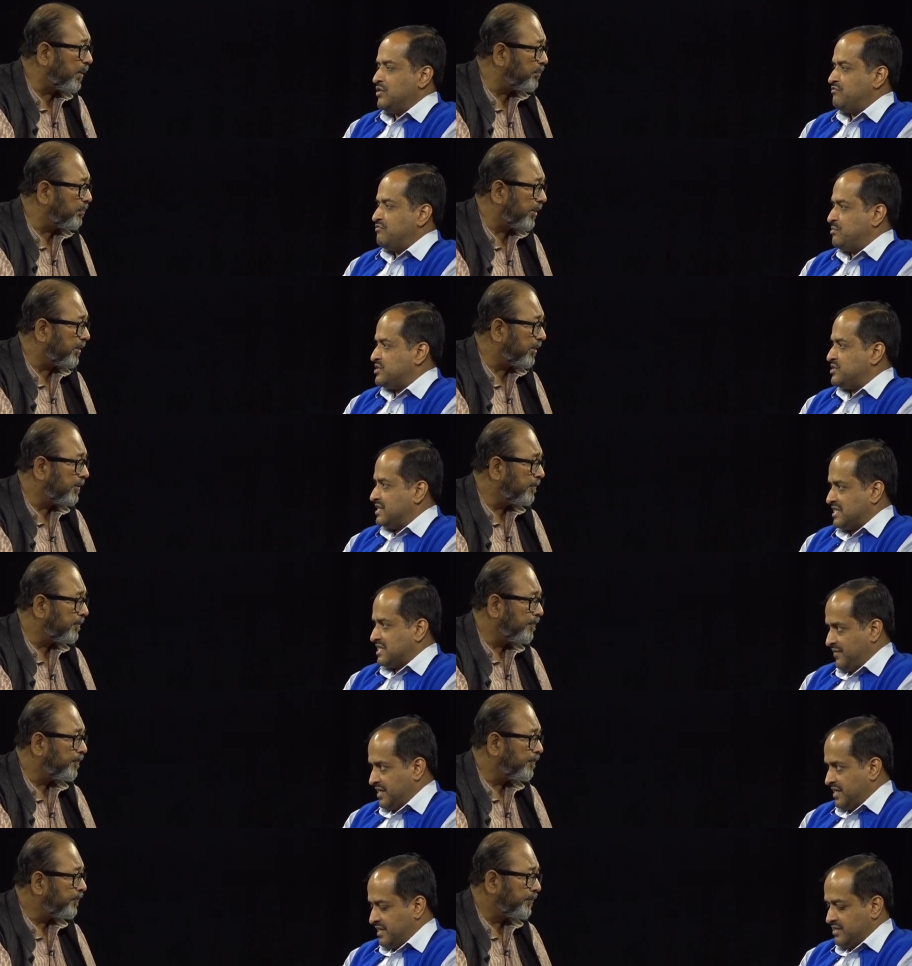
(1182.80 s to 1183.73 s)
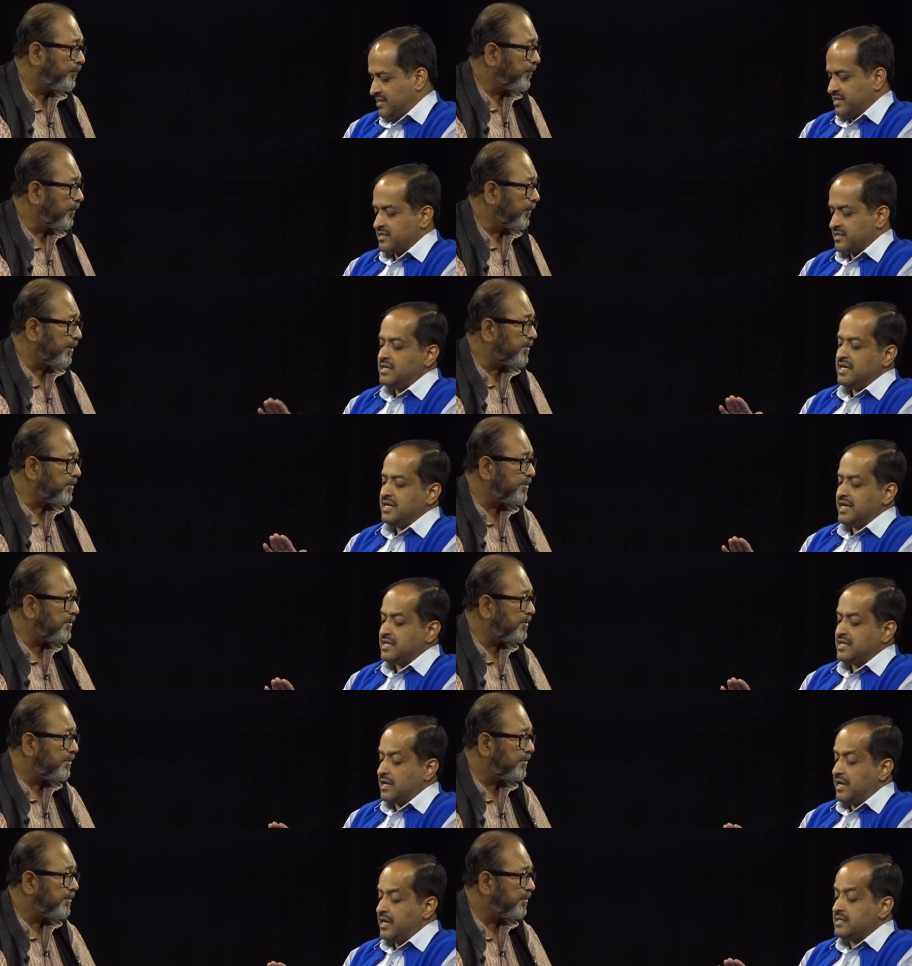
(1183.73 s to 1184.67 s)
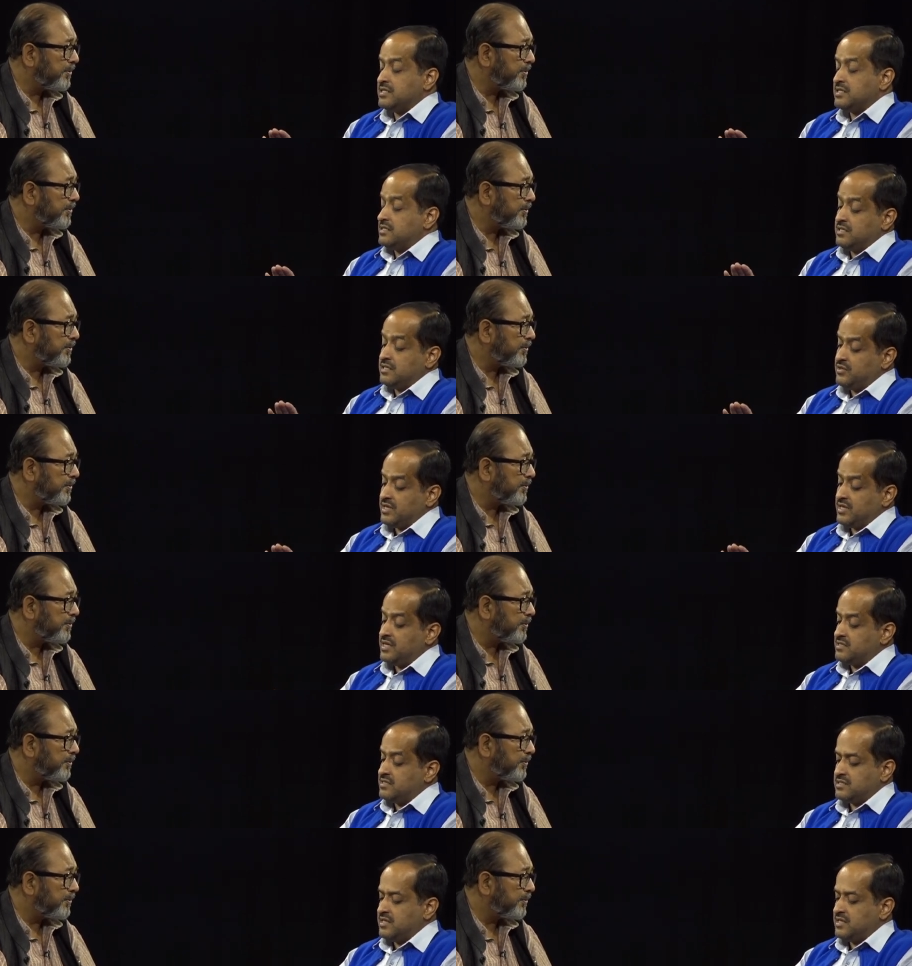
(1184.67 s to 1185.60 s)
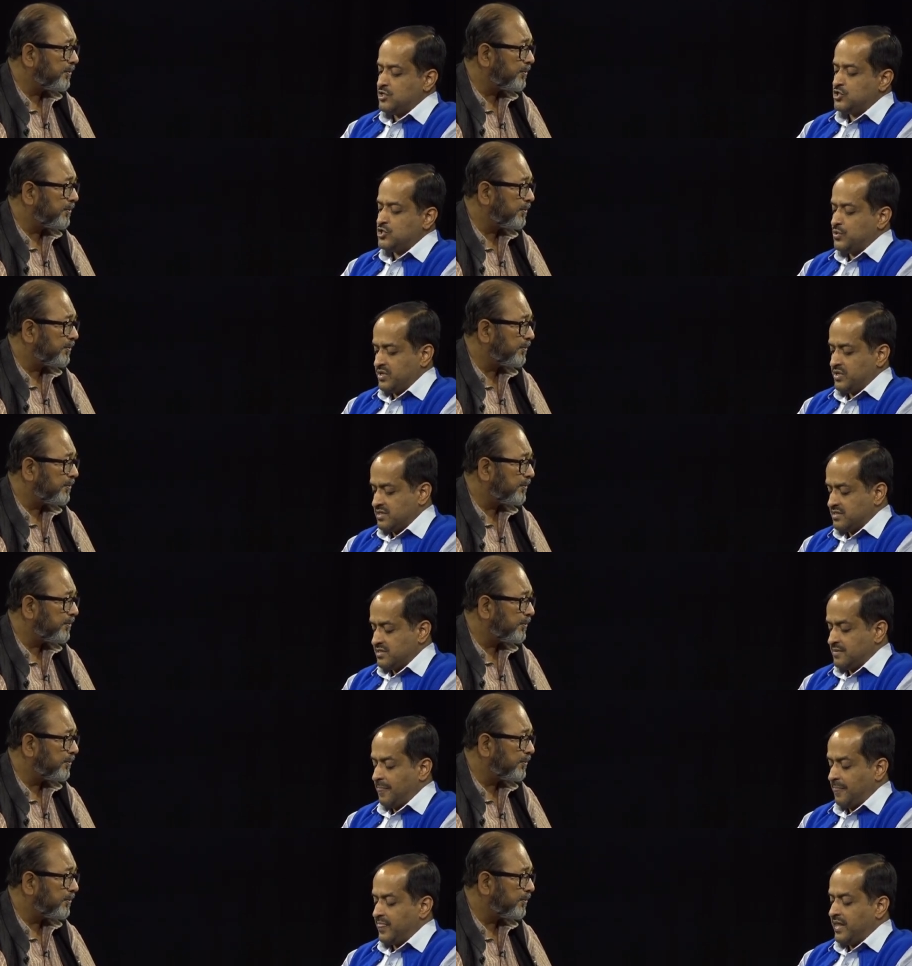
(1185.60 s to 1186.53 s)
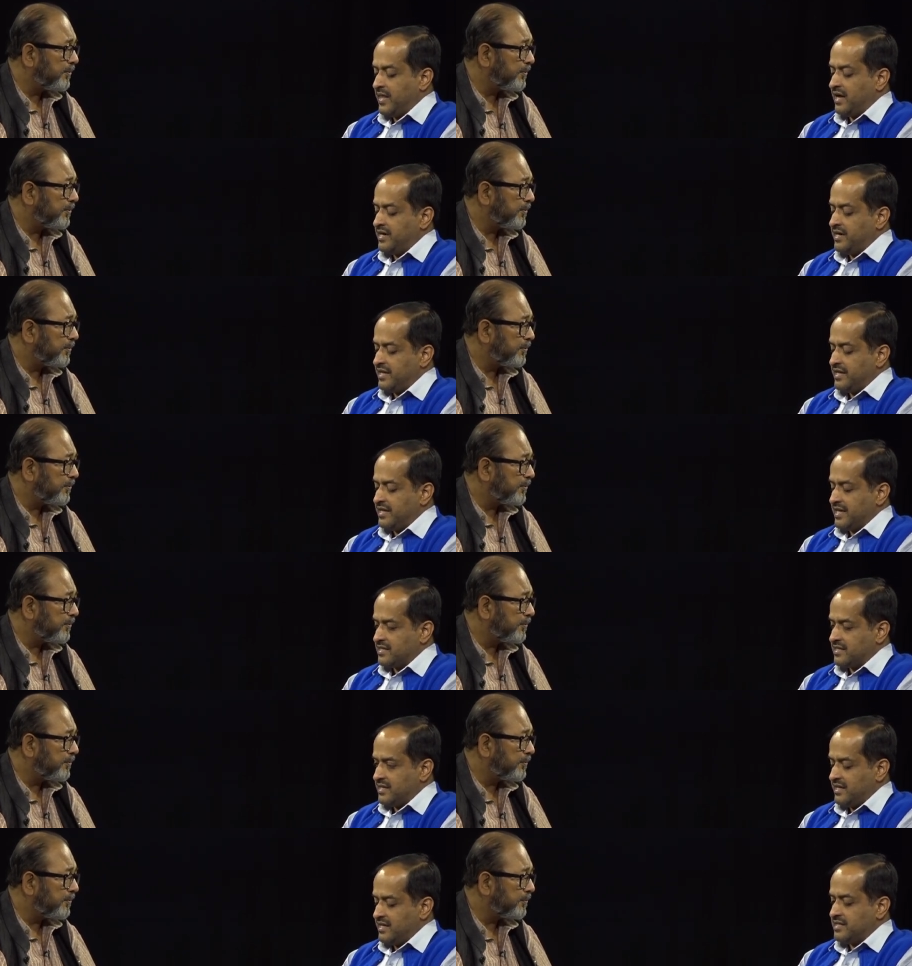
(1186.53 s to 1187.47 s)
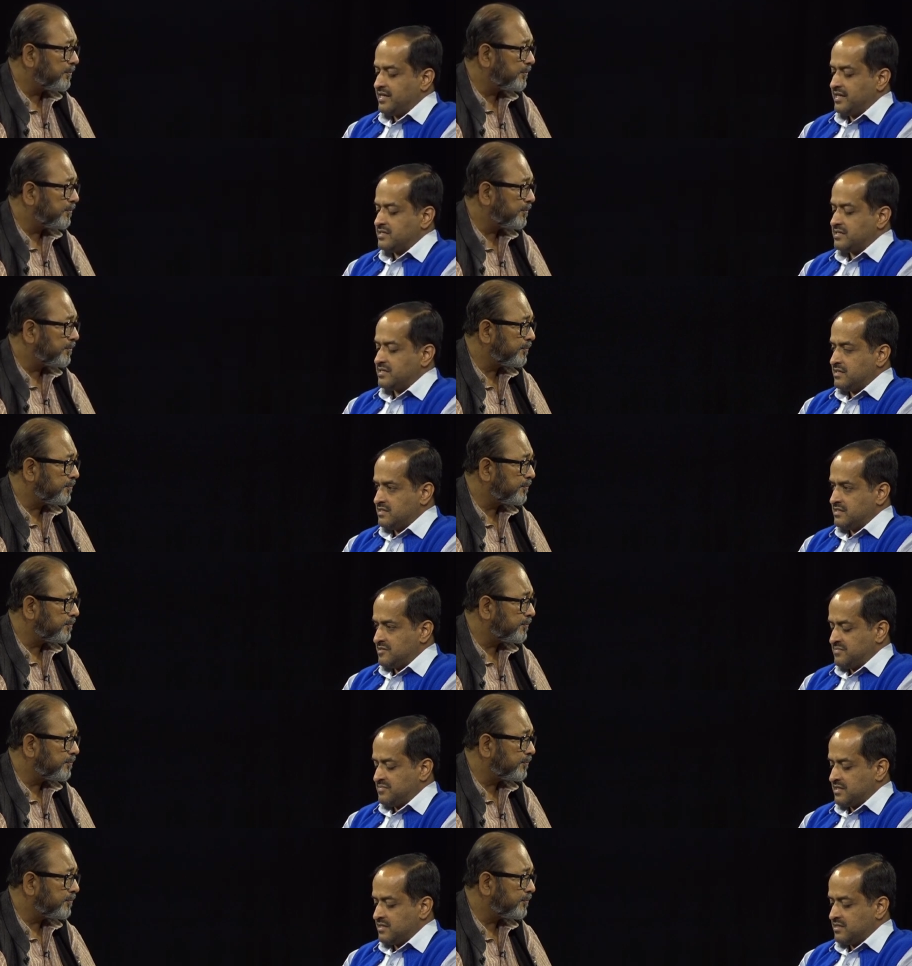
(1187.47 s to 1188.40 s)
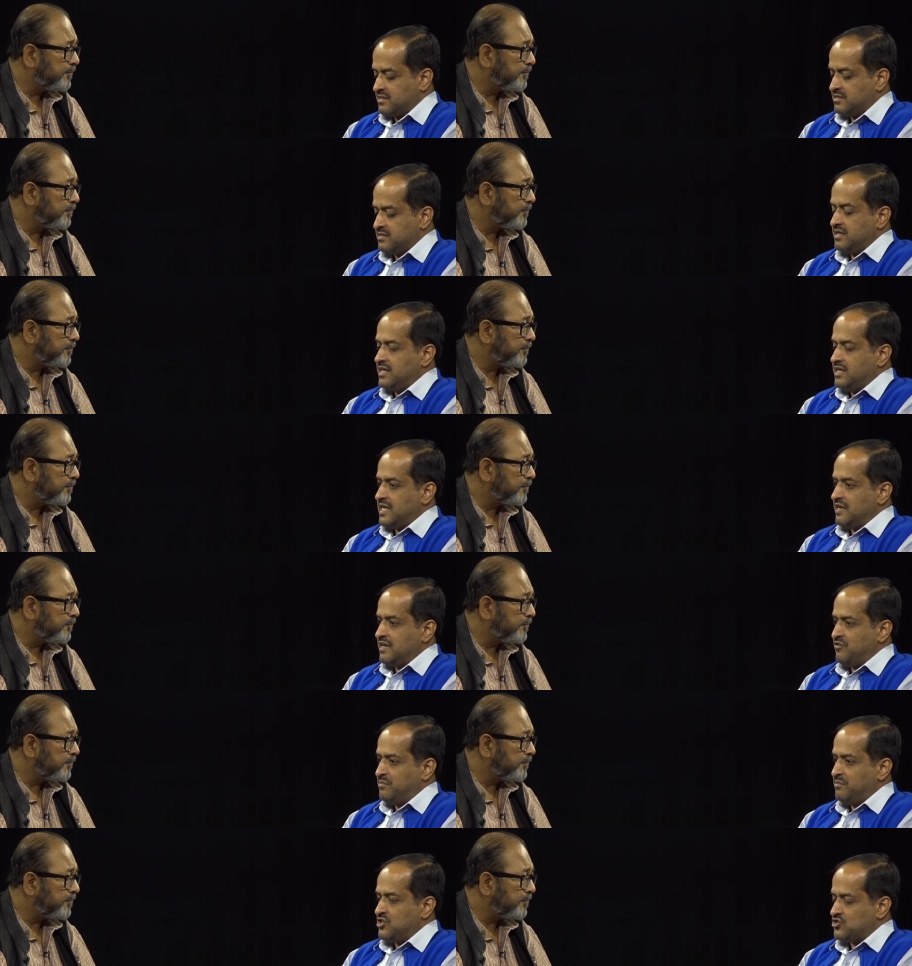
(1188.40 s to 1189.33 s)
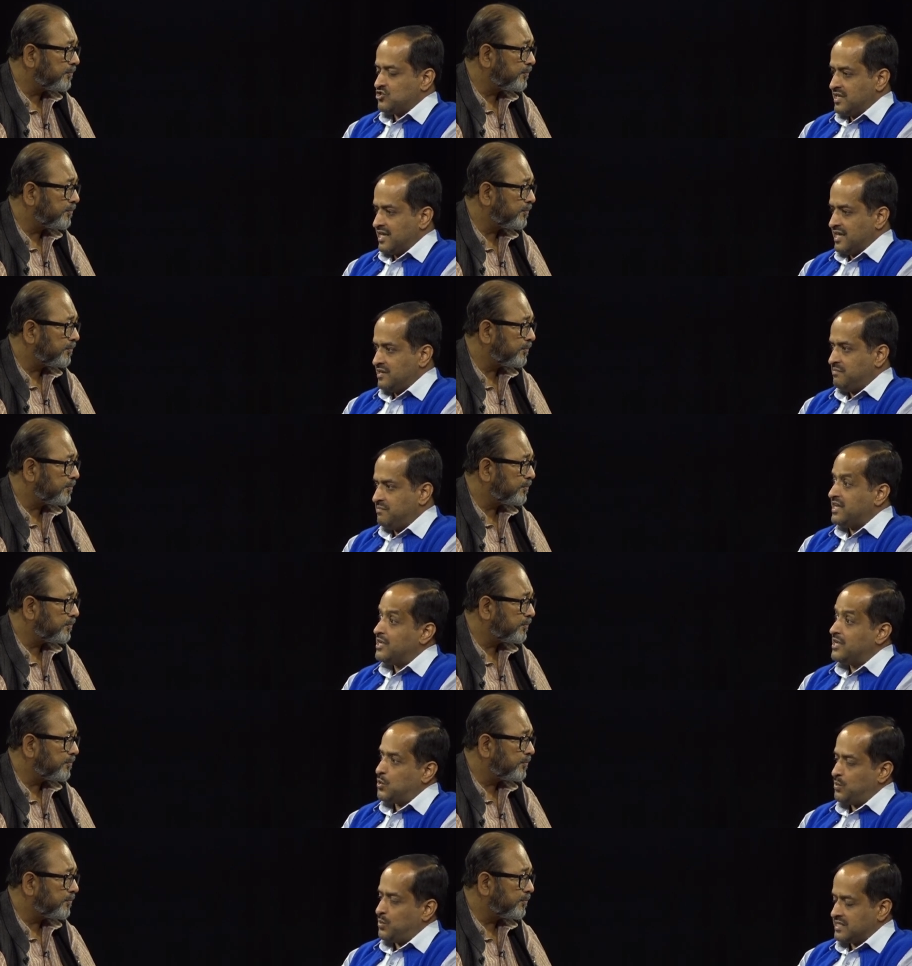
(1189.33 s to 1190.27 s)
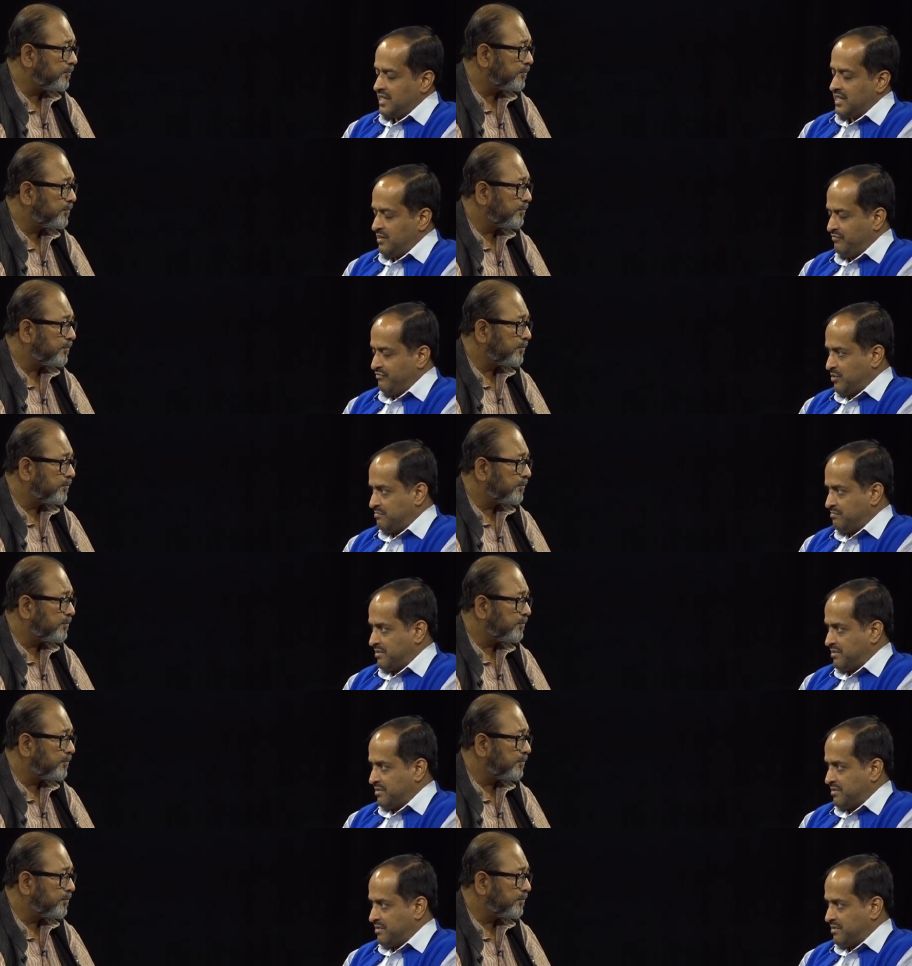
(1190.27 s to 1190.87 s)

Speaker 1: public for more than 70 years. Yes. It, the, the issue is this. The RTI Act says that in certain circumstances, information can be withheld from